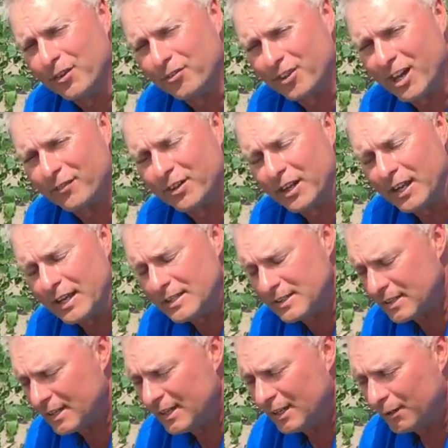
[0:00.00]
to 7
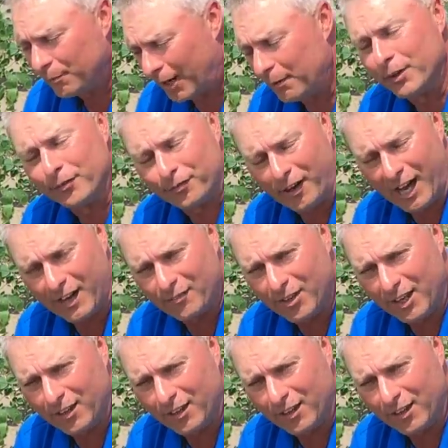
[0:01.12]
days, probably 5